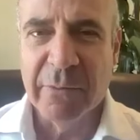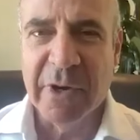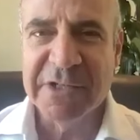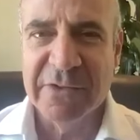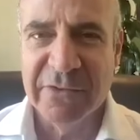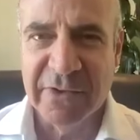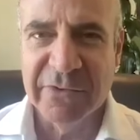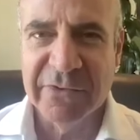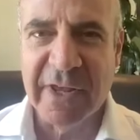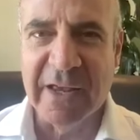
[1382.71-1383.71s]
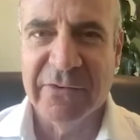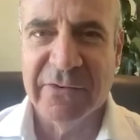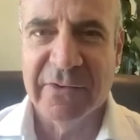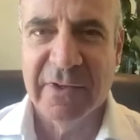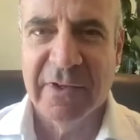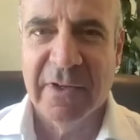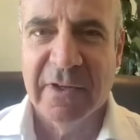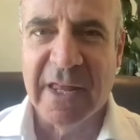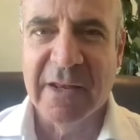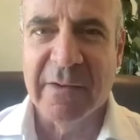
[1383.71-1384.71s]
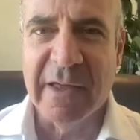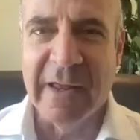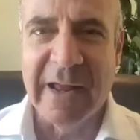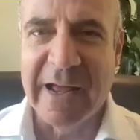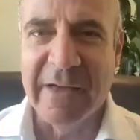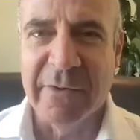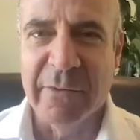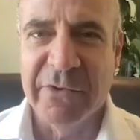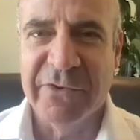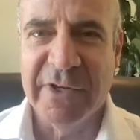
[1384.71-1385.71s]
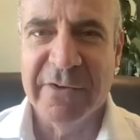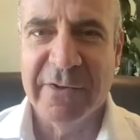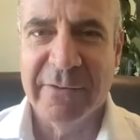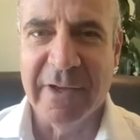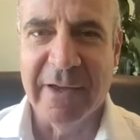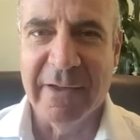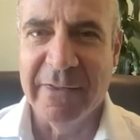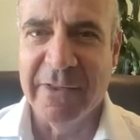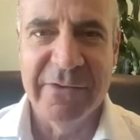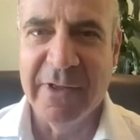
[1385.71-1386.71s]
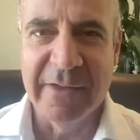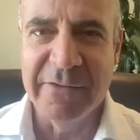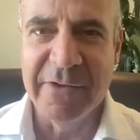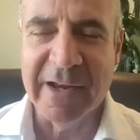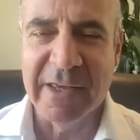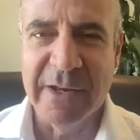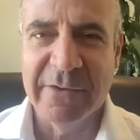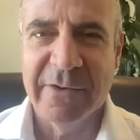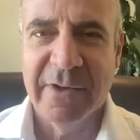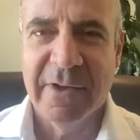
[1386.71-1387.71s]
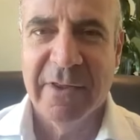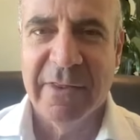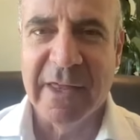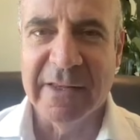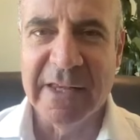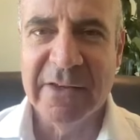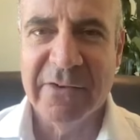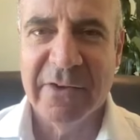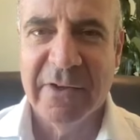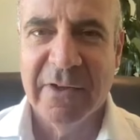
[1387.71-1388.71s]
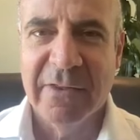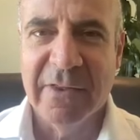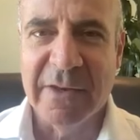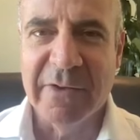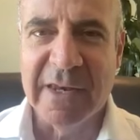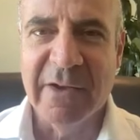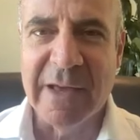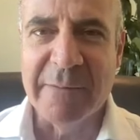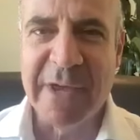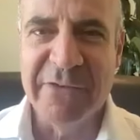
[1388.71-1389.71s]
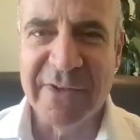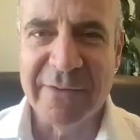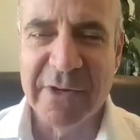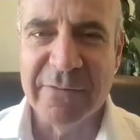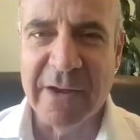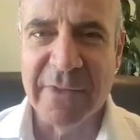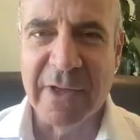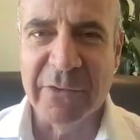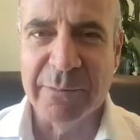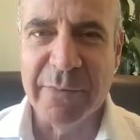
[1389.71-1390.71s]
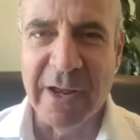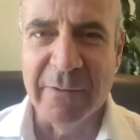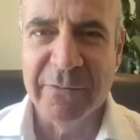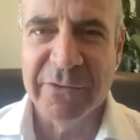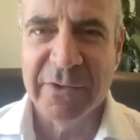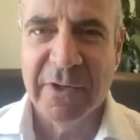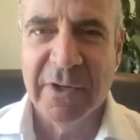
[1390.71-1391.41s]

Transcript: the Russians in this case, getting, and I have a receipt, a document that leaked that he got paid £75,000